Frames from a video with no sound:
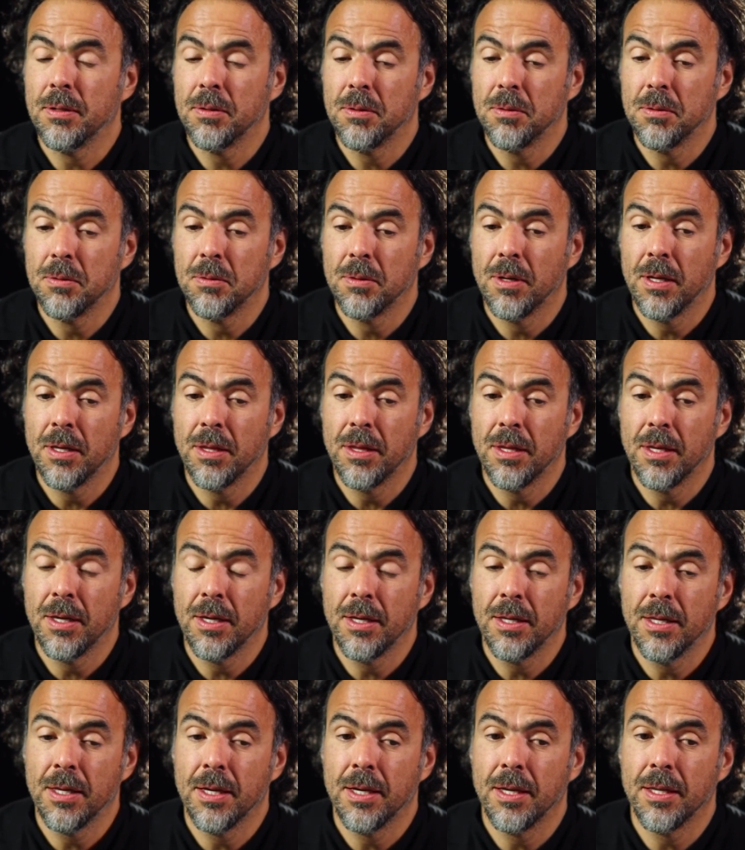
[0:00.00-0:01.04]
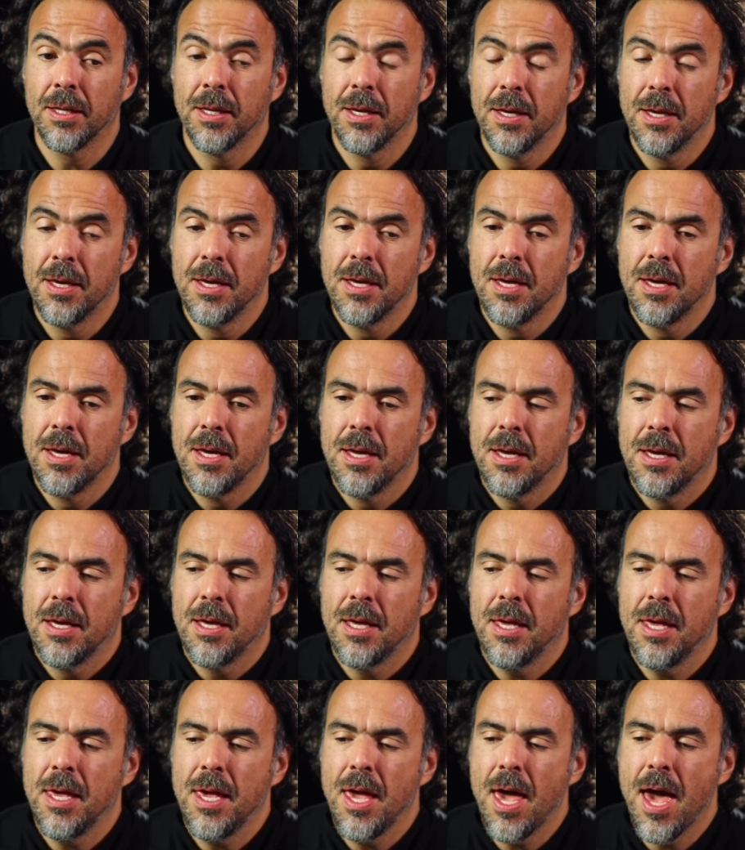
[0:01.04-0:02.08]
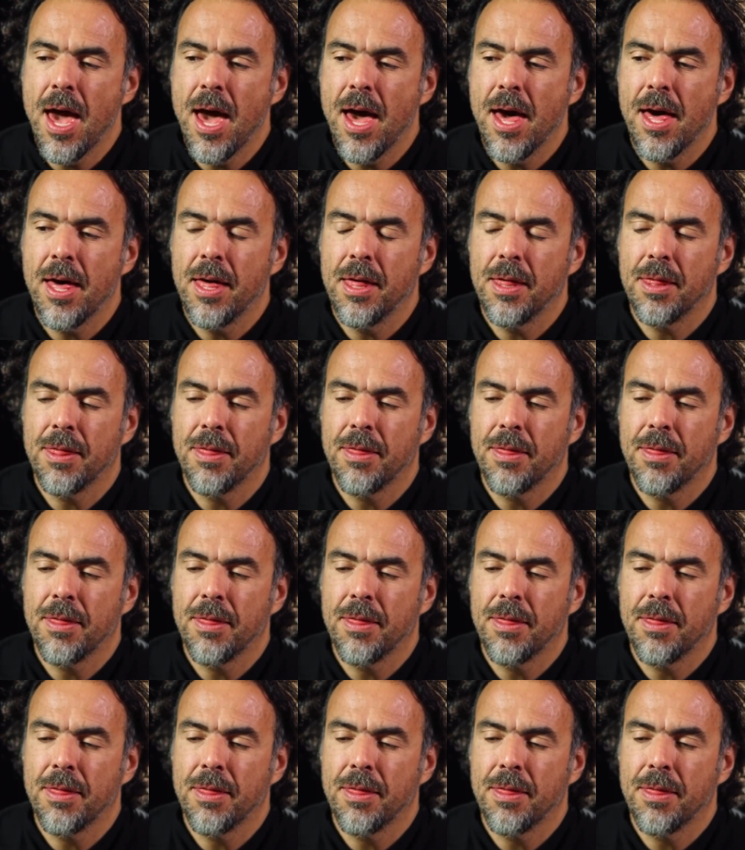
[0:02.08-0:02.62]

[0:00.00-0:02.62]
You know, I think that he had